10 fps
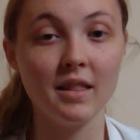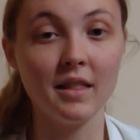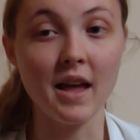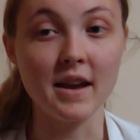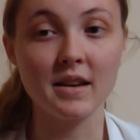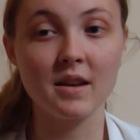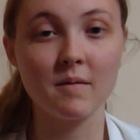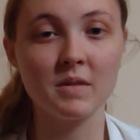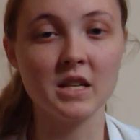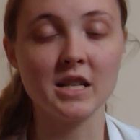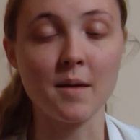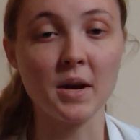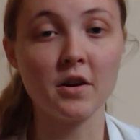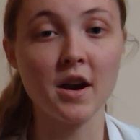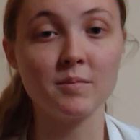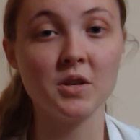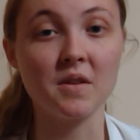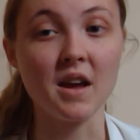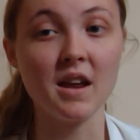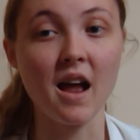Like the stomach cramps you
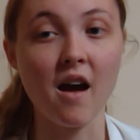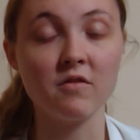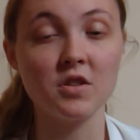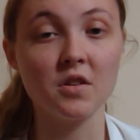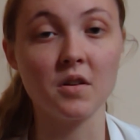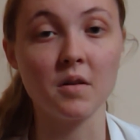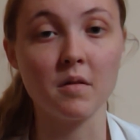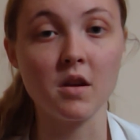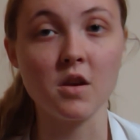get after